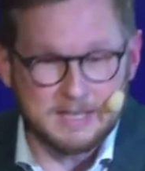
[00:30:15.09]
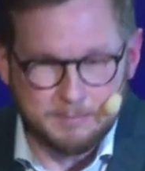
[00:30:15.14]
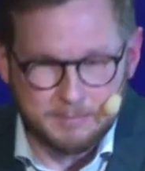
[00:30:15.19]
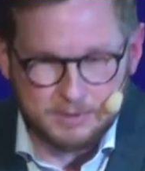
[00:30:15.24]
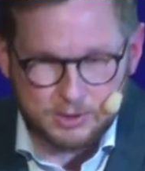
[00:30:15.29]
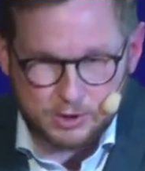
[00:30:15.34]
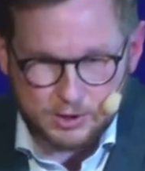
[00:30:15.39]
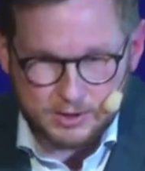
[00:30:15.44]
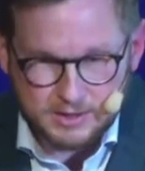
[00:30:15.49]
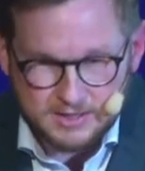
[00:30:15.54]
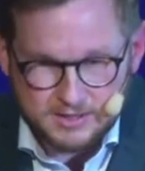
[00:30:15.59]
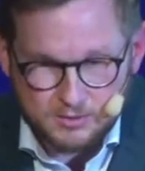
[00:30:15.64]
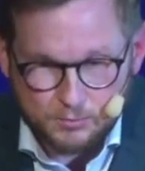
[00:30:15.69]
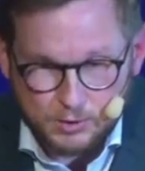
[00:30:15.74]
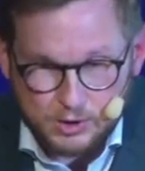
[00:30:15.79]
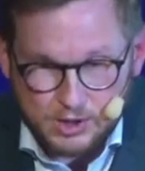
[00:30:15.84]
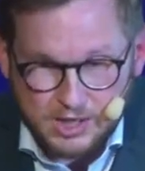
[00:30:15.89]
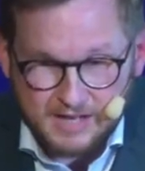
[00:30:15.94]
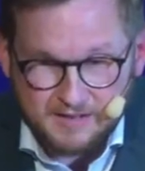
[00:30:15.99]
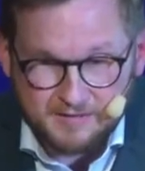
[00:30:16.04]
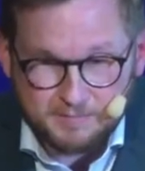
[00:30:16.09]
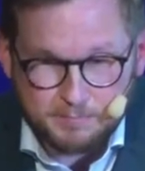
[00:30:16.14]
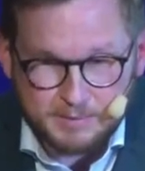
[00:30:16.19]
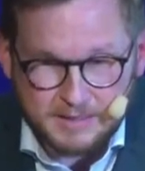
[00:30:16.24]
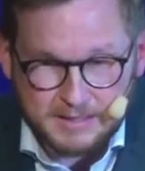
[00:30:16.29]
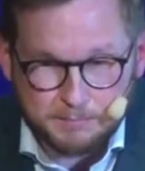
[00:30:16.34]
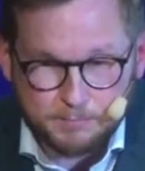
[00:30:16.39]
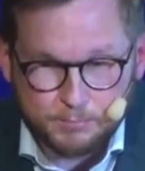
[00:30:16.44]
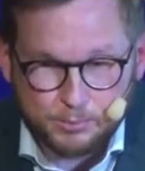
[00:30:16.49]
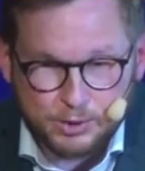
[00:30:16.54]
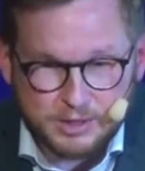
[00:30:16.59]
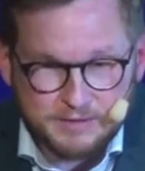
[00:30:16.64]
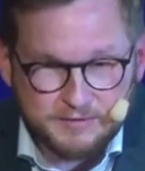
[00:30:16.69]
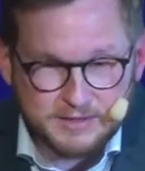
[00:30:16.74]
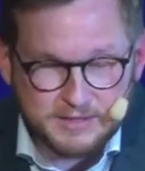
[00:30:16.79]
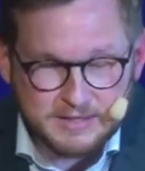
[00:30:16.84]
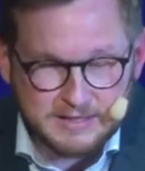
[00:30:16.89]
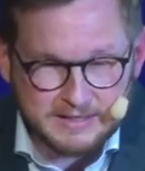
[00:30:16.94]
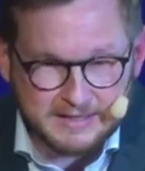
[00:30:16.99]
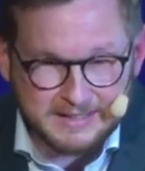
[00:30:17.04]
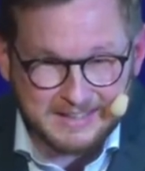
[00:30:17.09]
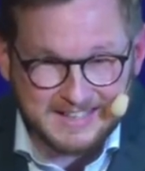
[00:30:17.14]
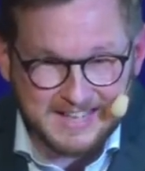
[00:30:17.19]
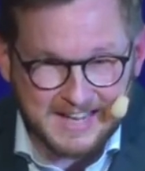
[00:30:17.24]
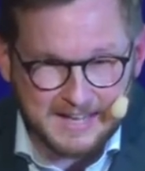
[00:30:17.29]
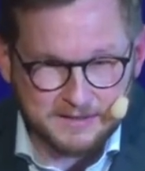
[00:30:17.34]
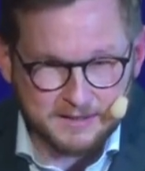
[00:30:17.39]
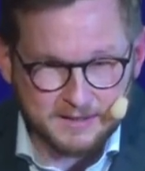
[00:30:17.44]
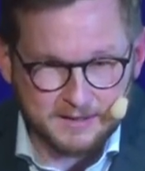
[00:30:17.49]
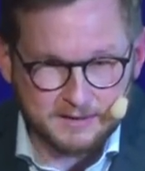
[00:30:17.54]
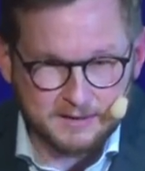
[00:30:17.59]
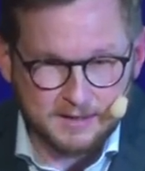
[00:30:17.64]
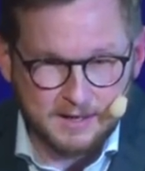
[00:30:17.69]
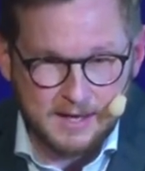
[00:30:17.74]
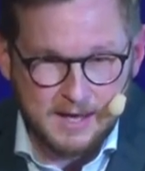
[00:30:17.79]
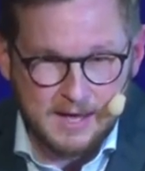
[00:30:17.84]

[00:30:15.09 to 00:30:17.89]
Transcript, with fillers: images which have been previously gathered